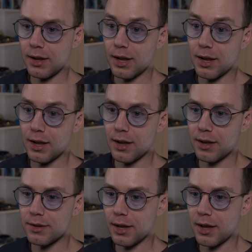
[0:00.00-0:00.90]

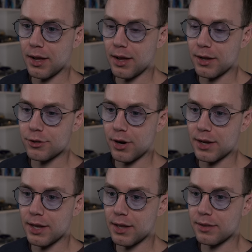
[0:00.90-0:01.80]
and I try
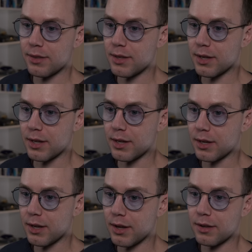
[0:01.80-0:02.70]
to get
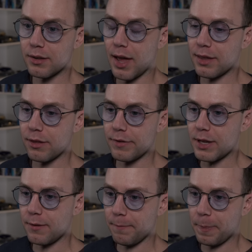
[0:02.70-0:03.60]
the length of it,